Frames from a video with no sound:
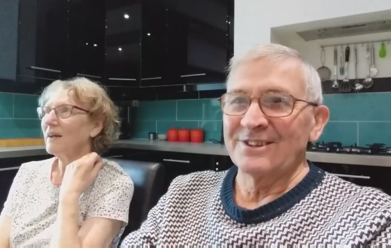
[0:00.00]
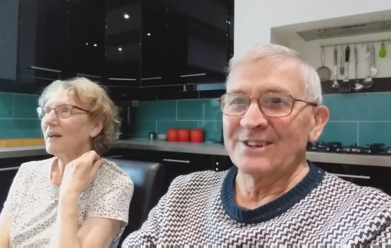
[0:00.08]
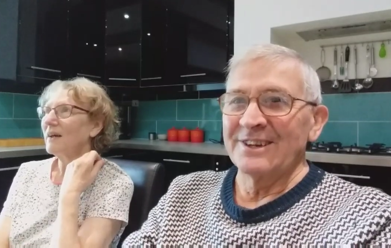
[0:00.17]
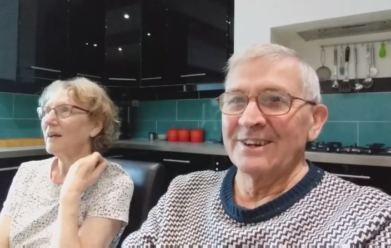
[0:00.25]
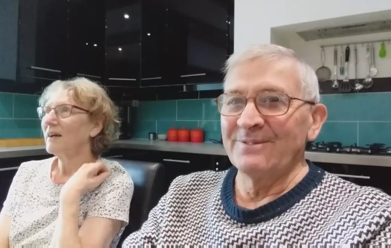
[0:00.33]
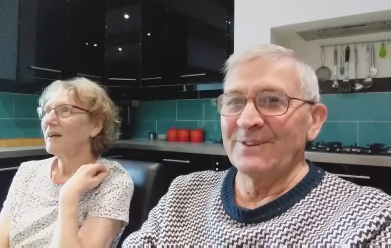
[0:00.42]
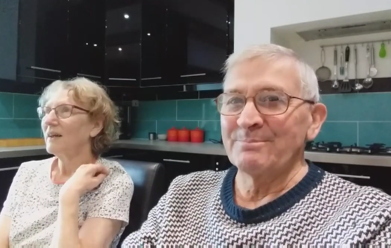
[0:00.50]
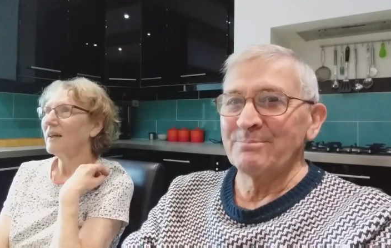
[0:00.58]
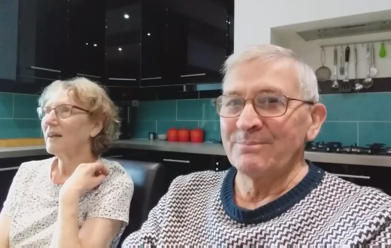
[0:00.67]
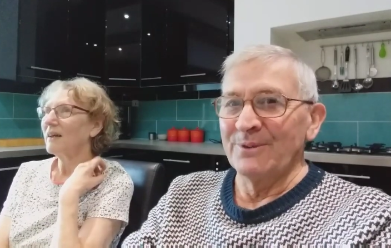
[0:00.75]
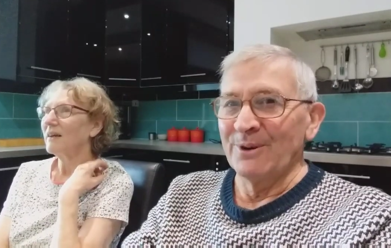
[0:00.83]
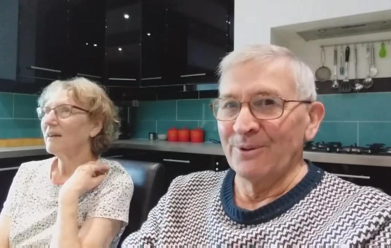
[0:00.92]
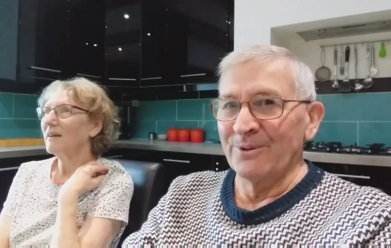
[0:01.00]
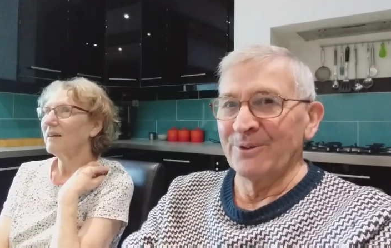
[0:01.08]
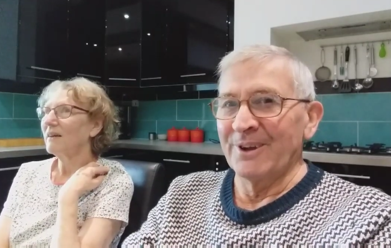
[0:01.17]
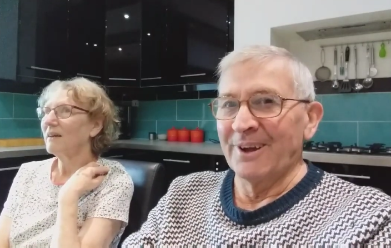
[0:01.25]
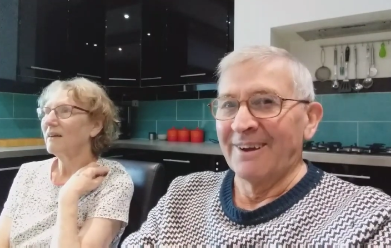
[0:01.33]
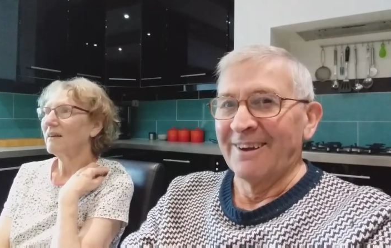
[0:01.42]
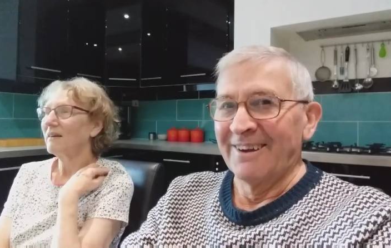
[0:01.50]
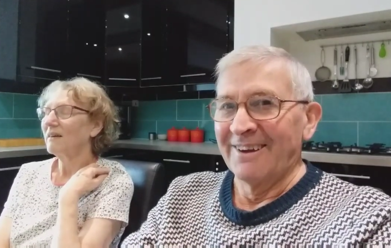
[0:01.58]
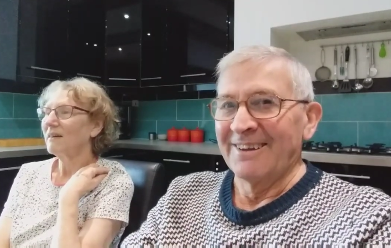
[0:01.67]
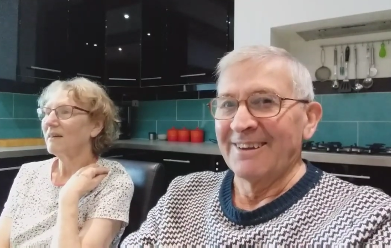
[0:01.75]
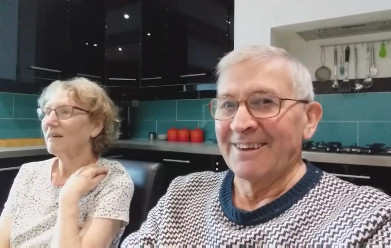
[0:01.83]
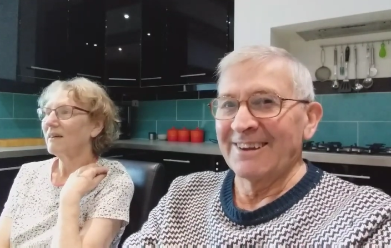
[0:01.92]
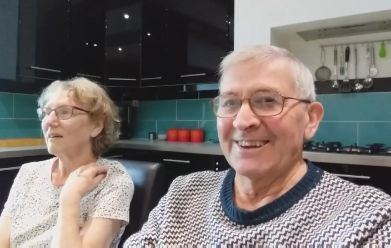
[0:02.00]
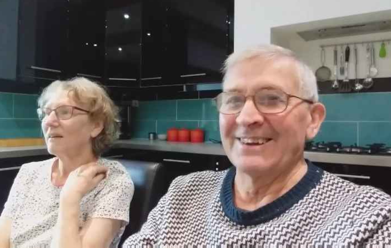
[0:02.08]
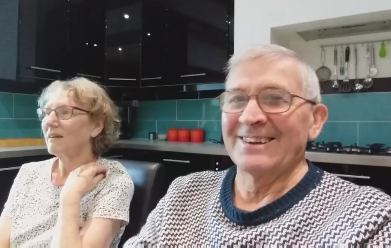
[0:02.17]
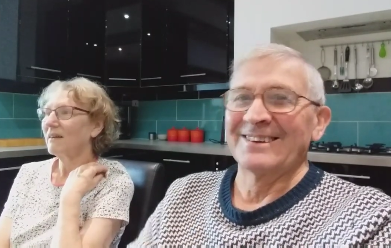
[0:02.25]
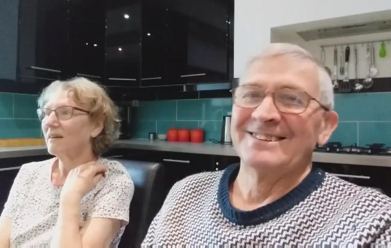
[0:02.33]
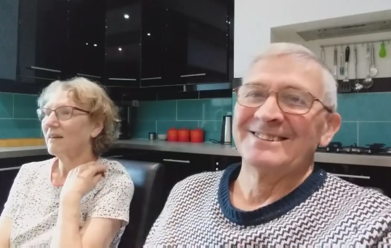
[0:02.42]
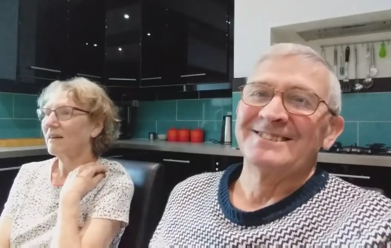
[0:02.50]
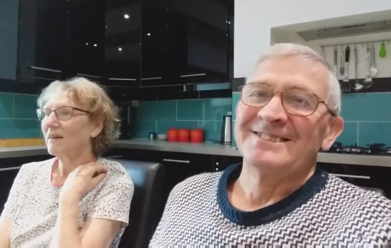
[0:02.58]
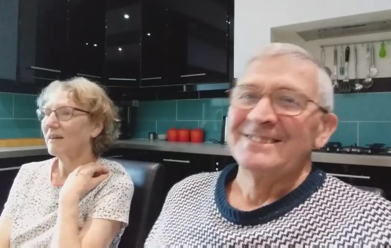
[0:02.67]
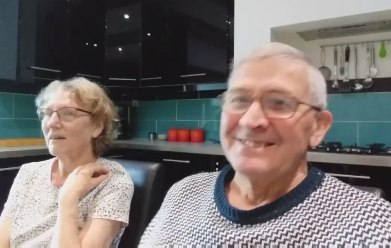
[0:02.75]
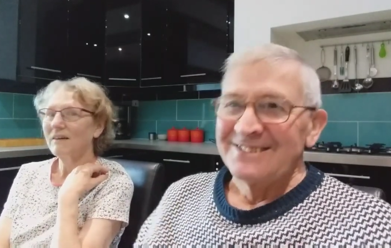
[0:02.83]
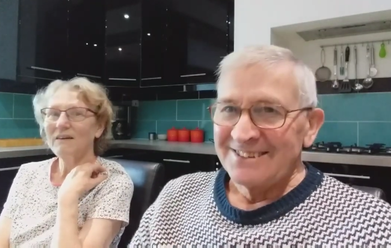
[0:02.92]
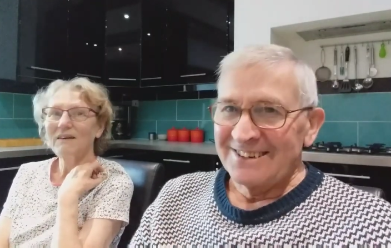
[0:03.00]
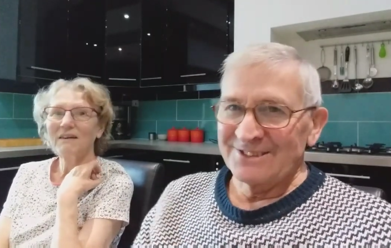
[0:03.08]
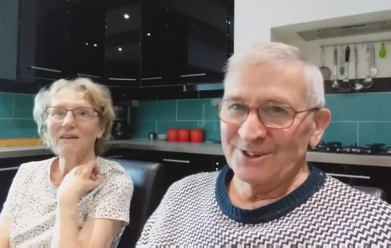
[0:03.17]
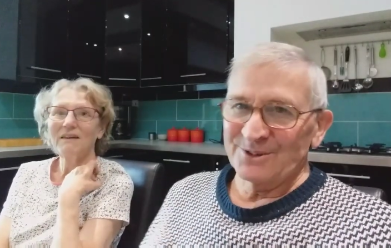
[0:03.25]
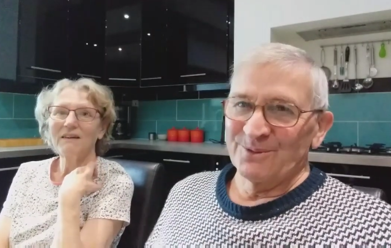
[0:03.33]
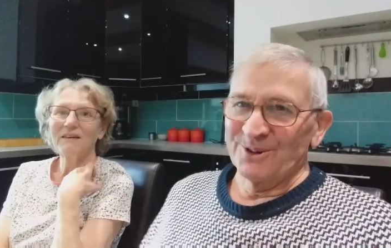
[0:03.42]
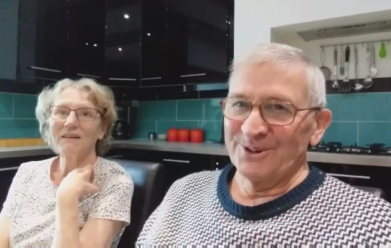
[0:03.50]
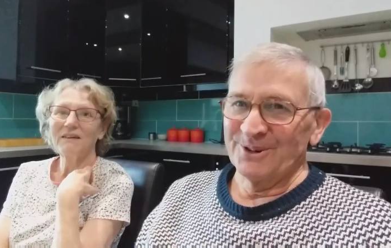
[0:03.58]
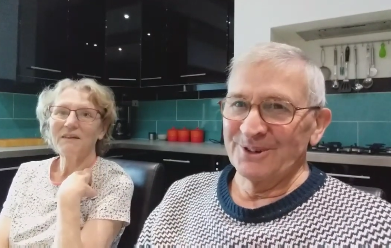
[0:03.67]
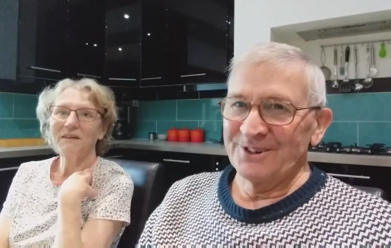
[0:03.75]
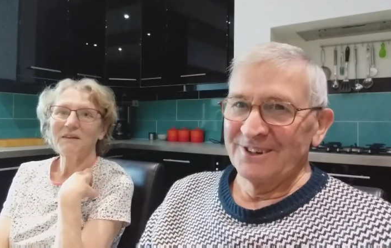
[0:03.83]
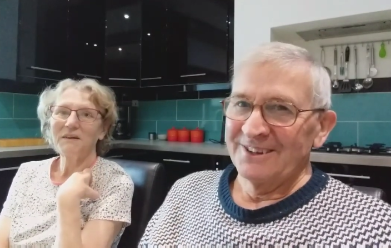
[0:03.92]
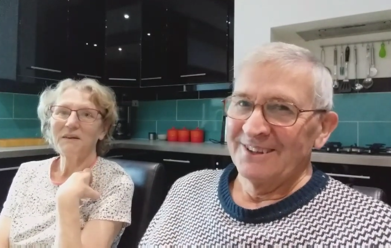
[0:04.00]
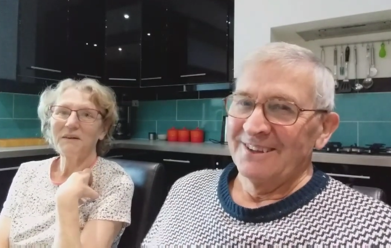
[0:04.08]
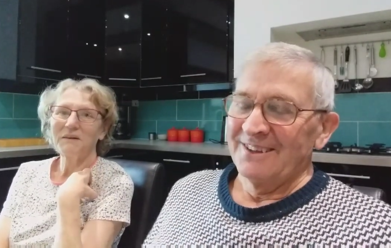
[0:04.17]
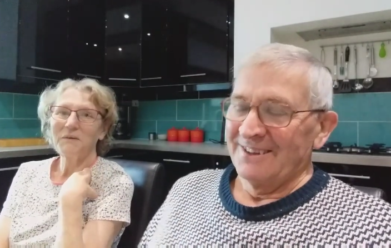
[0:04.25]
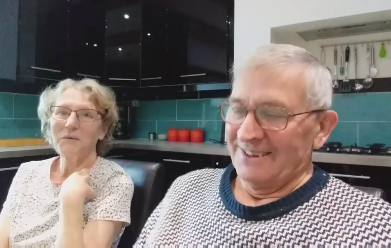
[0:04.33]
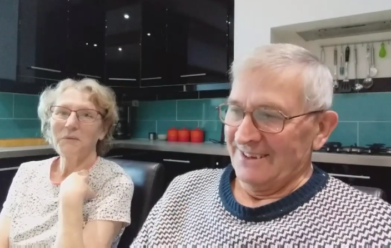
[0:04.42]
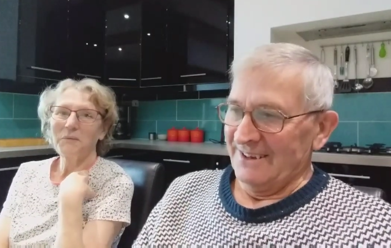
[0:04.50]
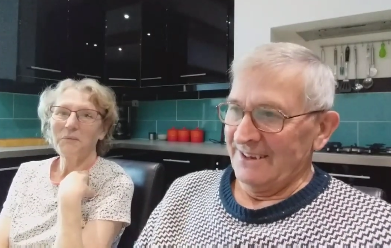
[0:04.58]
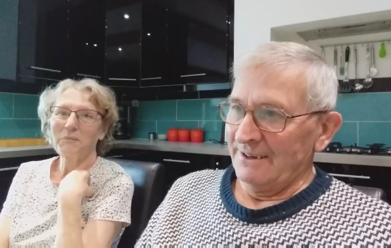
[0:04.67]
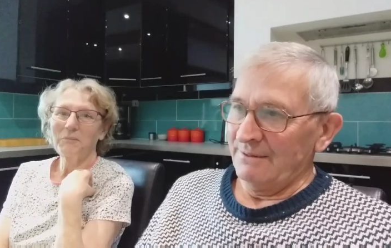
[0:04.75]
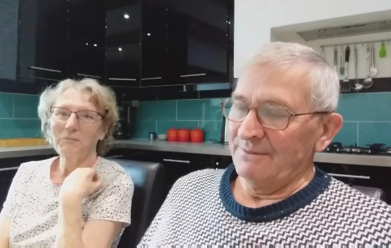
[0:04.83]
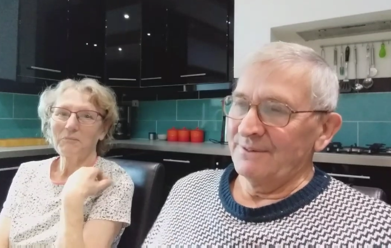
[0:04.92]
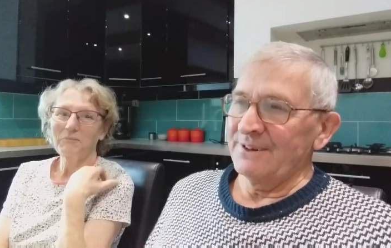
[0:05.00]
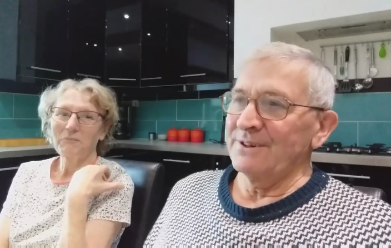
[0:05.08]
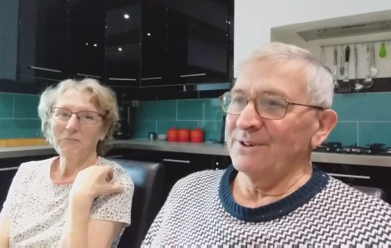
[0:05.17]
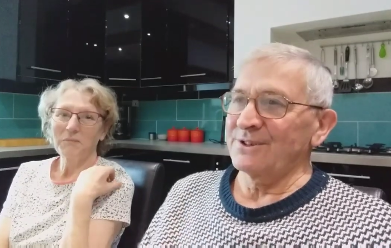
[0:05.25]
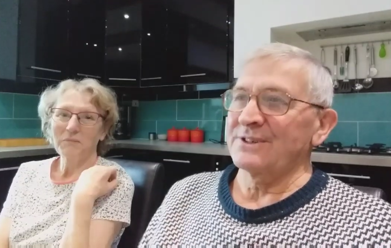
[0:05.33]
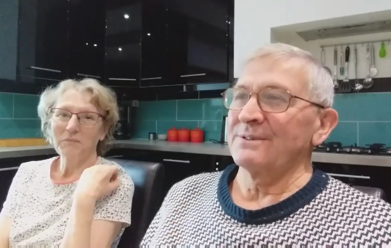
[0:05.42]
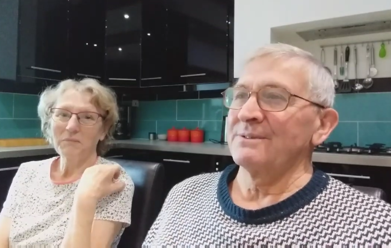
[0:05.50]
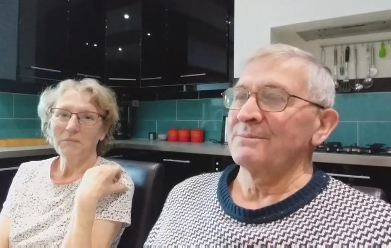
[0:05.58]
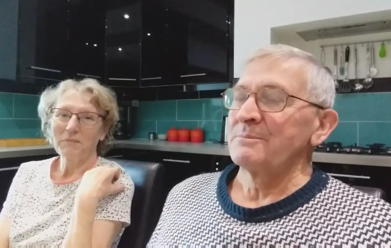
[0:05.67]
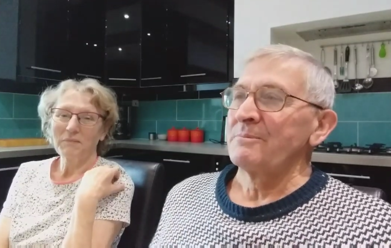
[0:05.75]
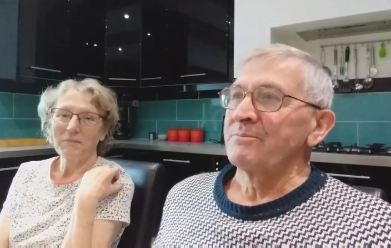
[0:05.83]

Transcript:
Speaker 1: that you're living under. Yeah. I just wondered because